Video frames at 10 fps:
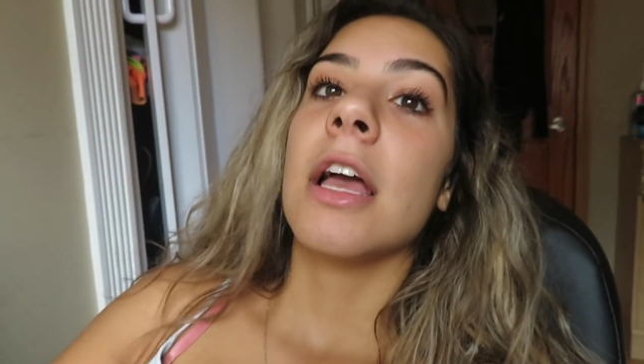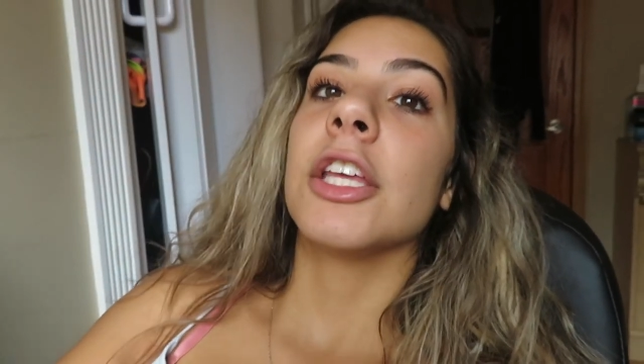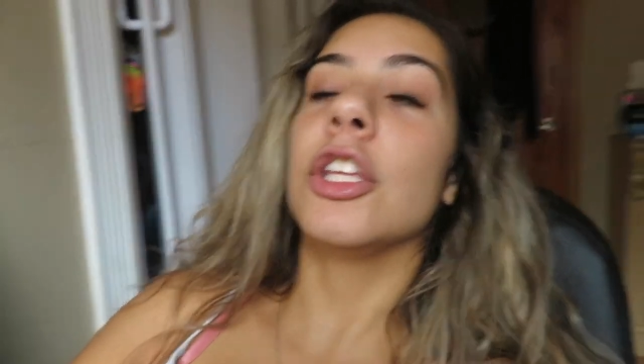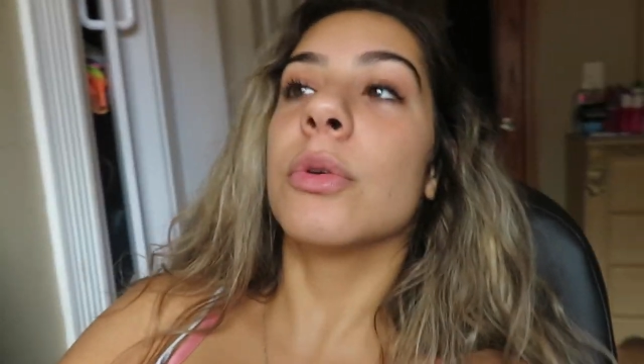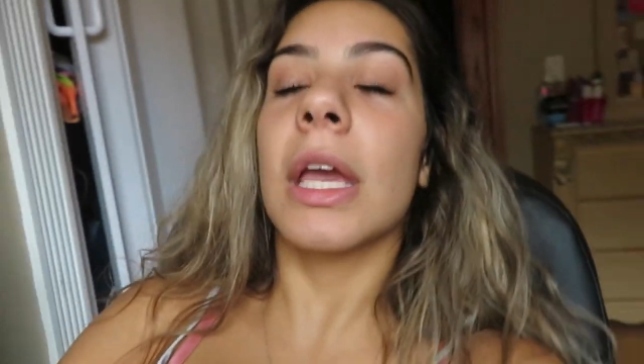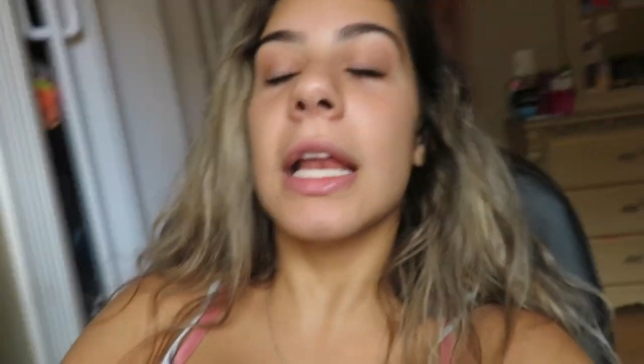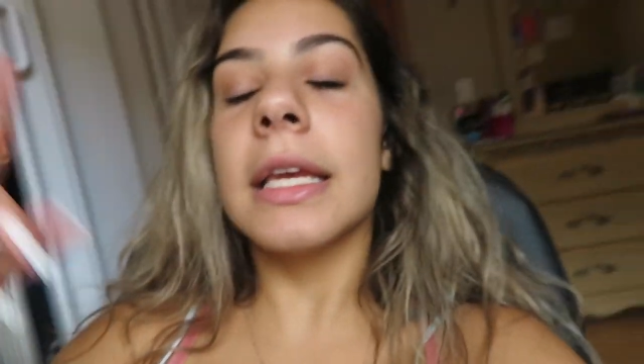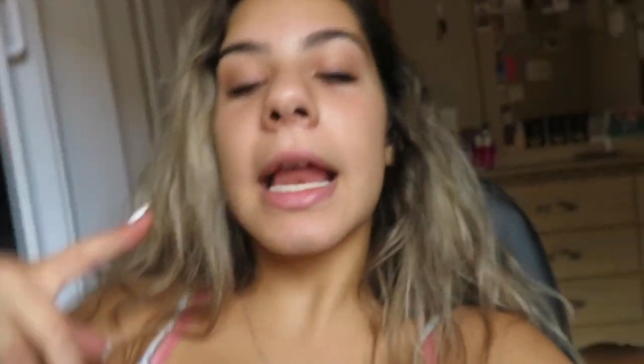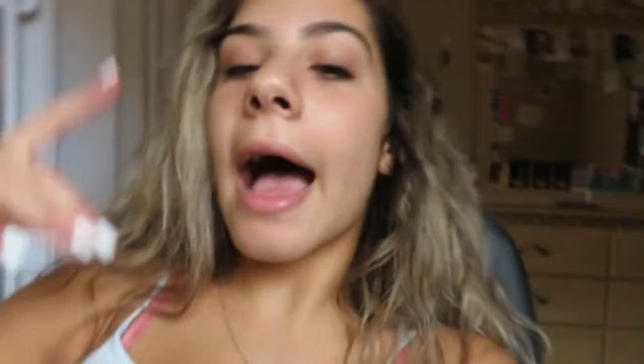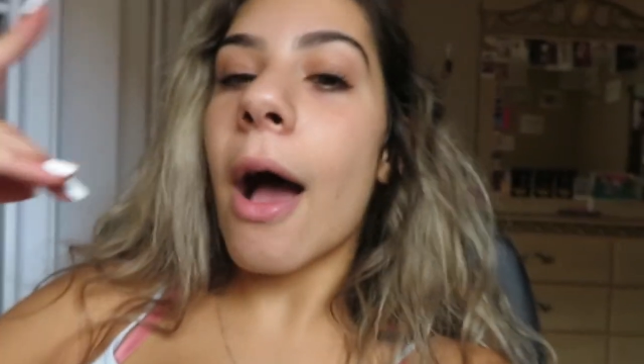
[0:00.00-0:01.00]
You
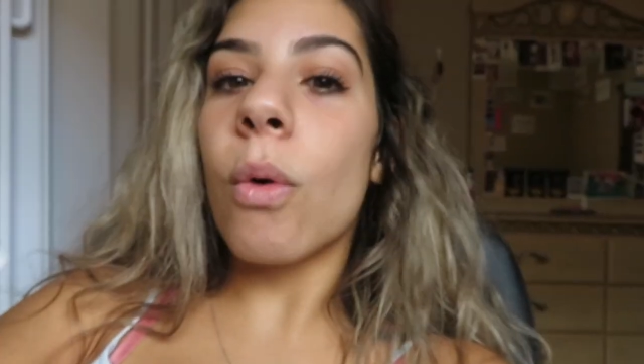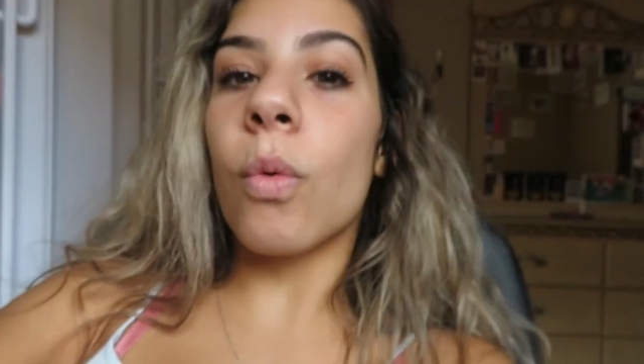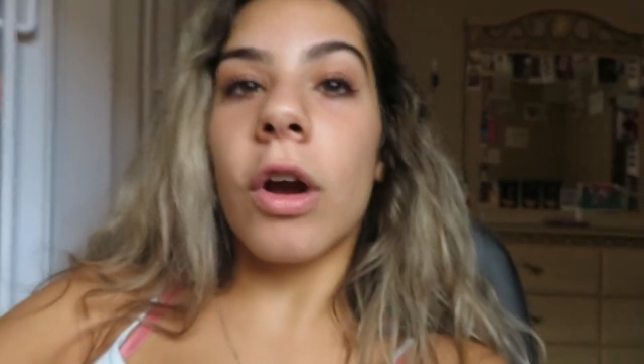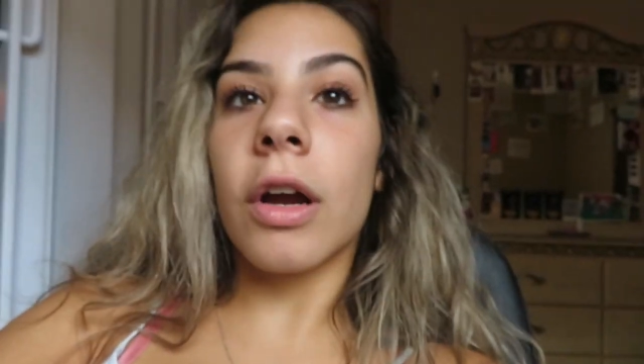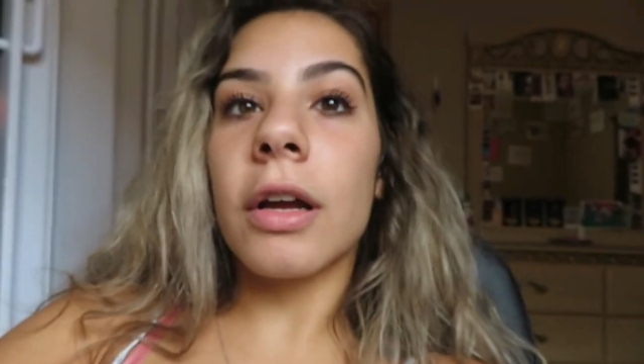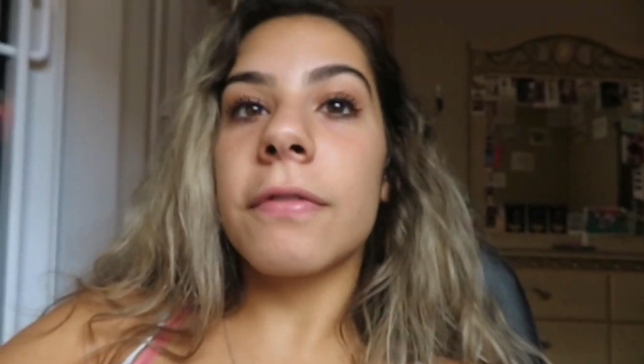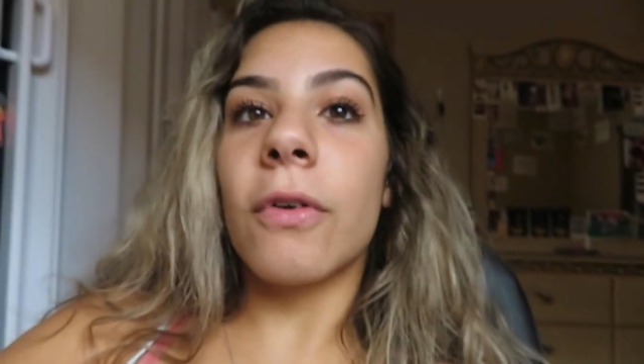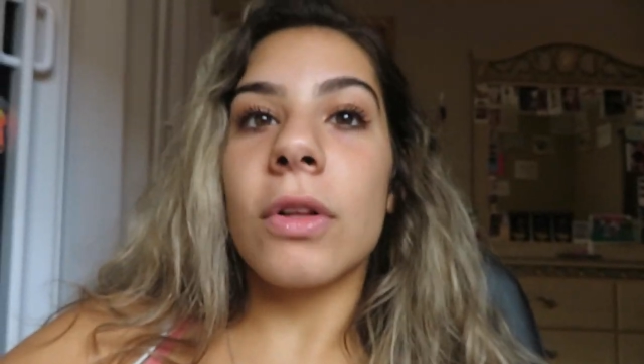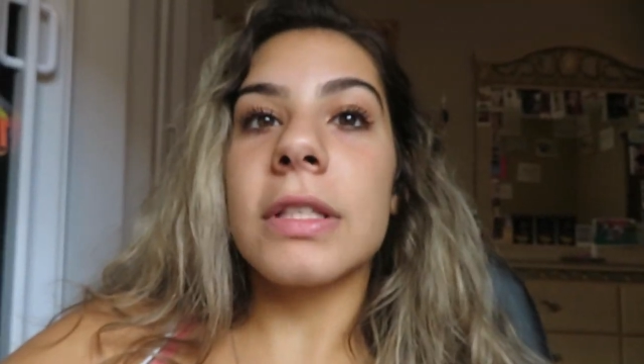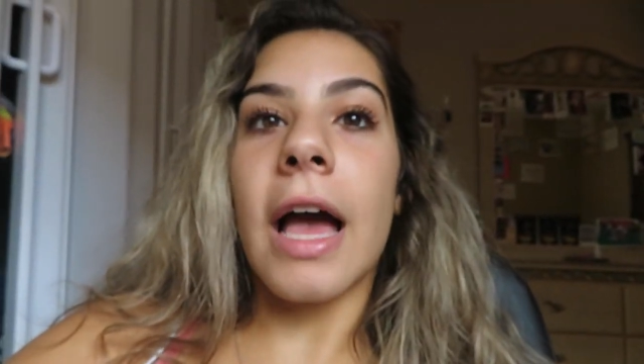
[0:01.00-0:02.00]
cannot work
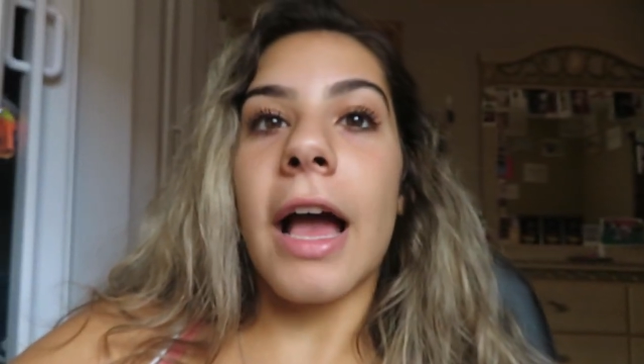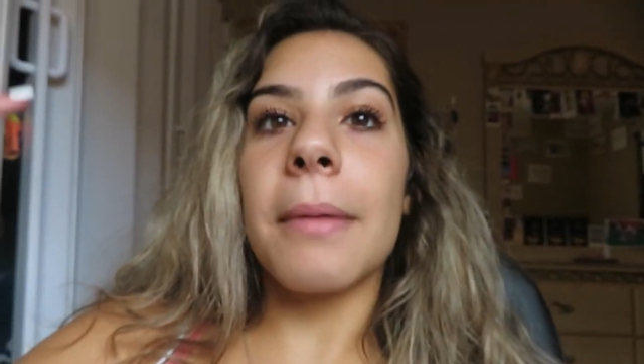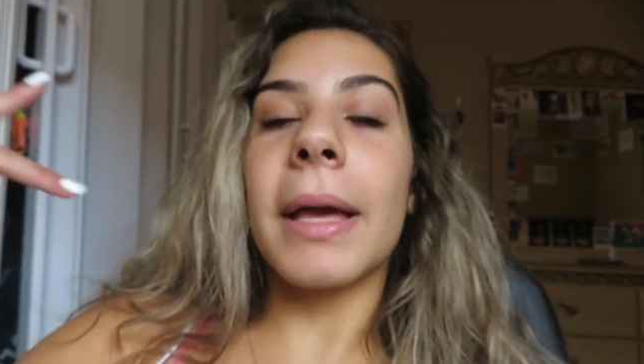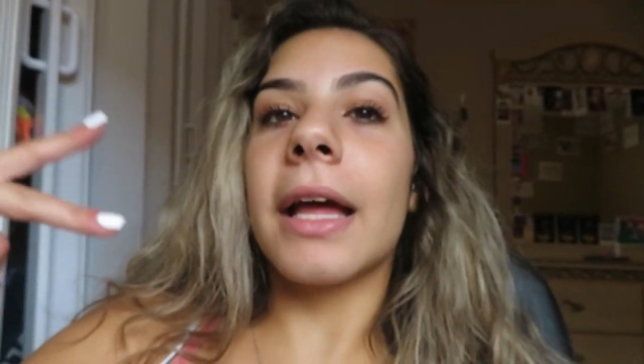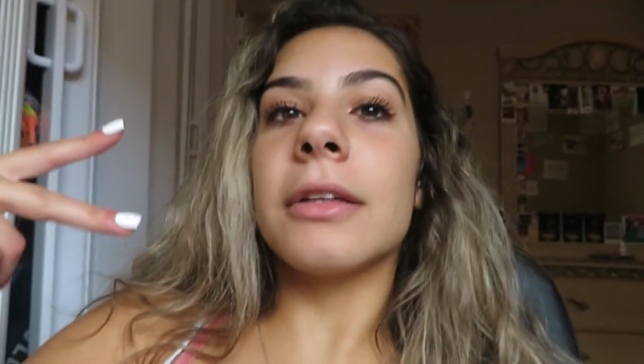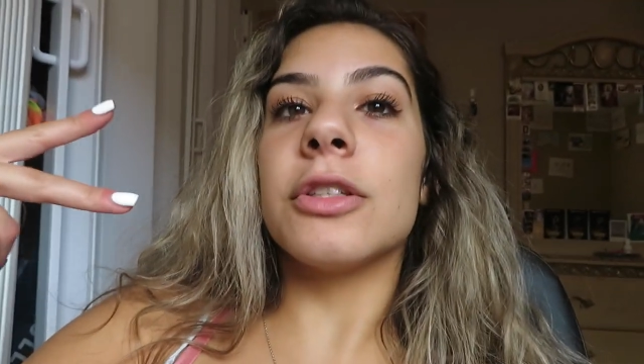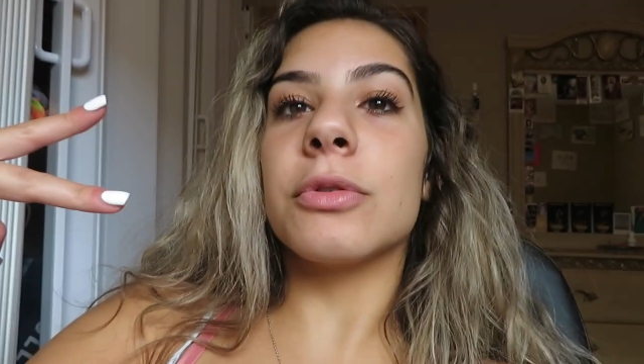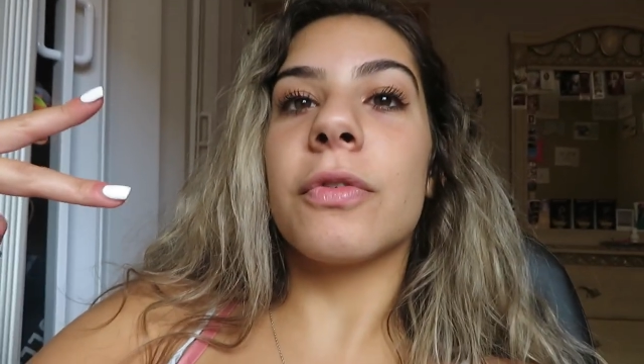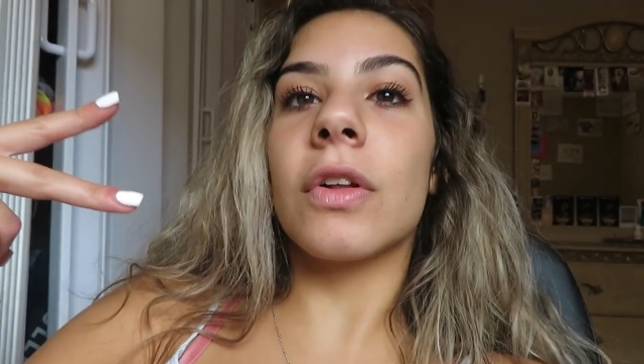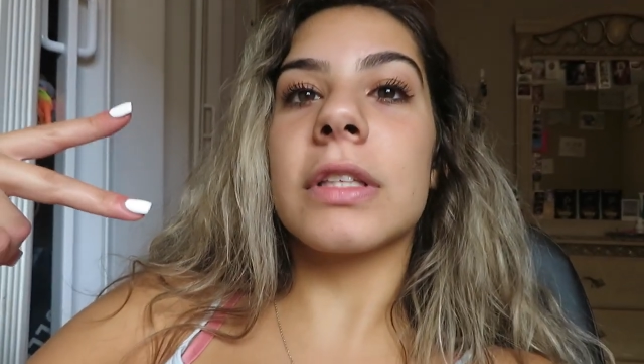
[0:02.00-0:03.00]
full-time and
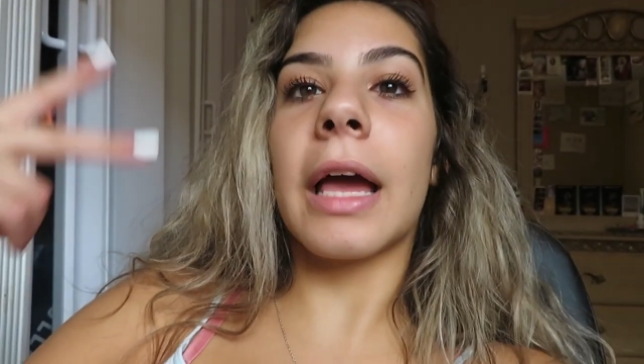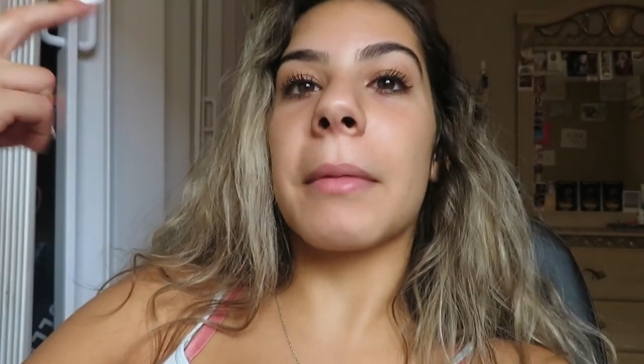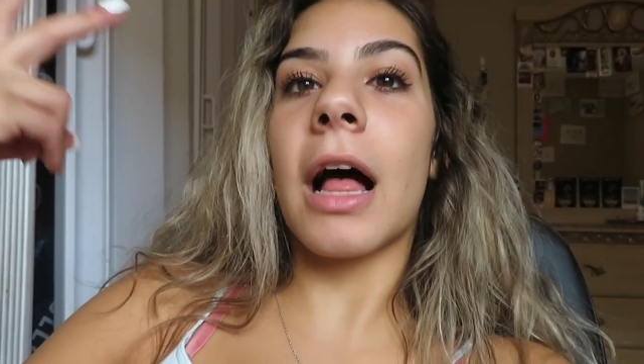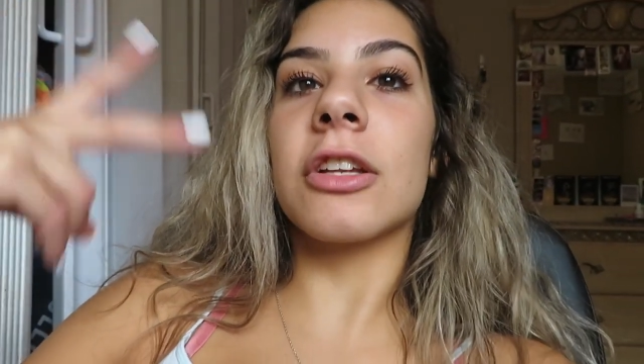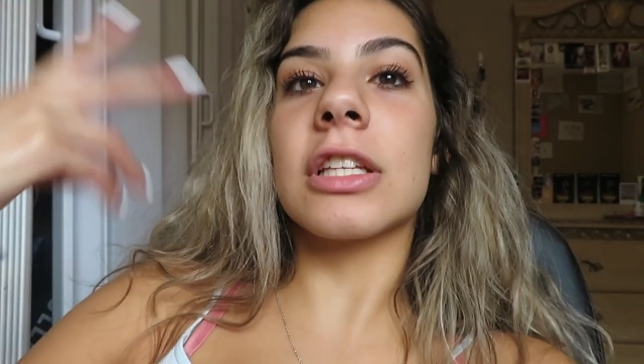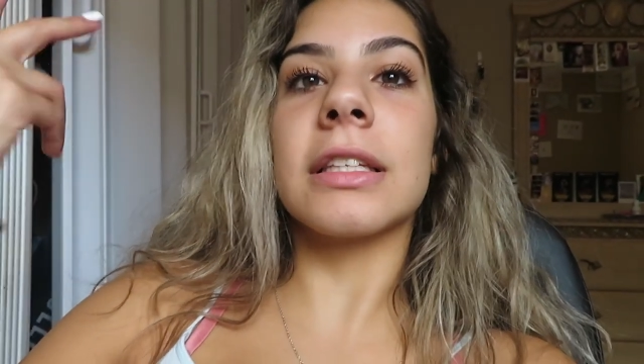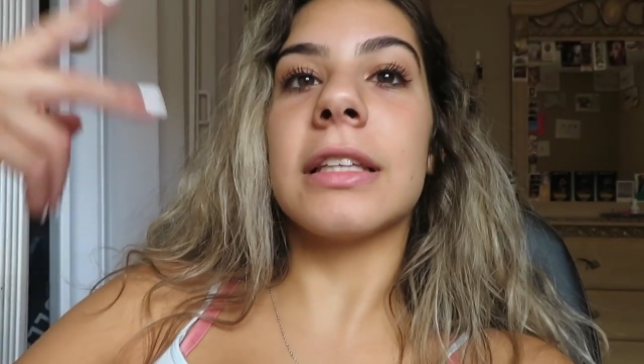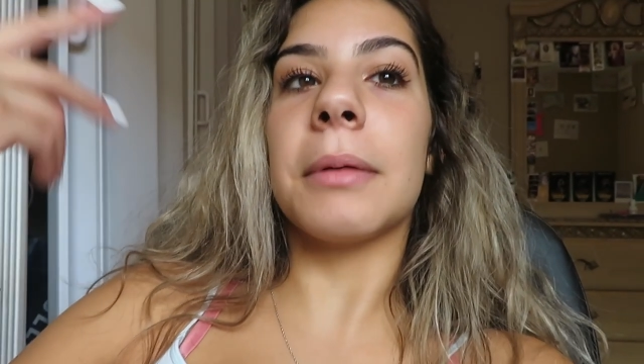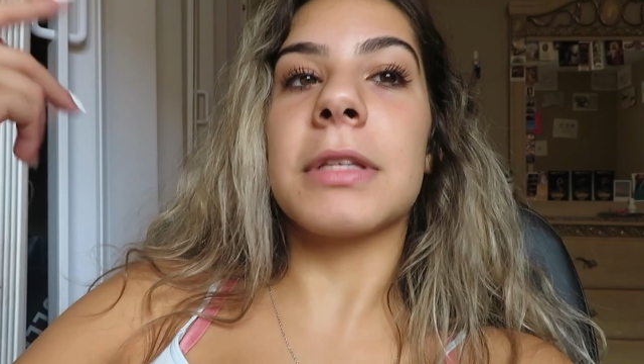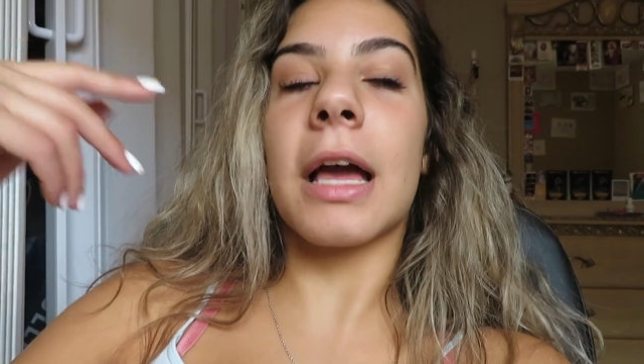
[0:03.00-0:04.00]
do full-time college at the
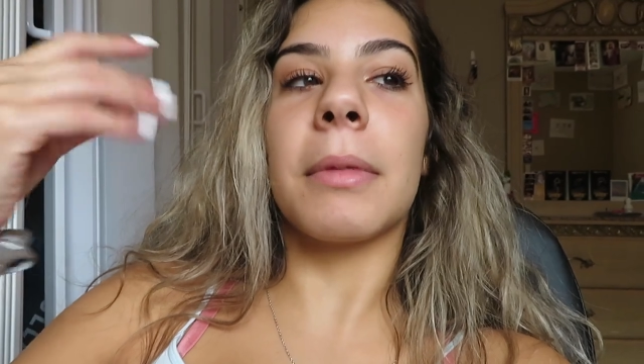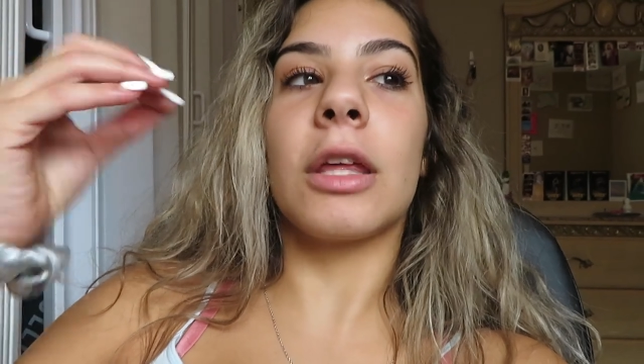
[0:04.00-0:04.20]
same time.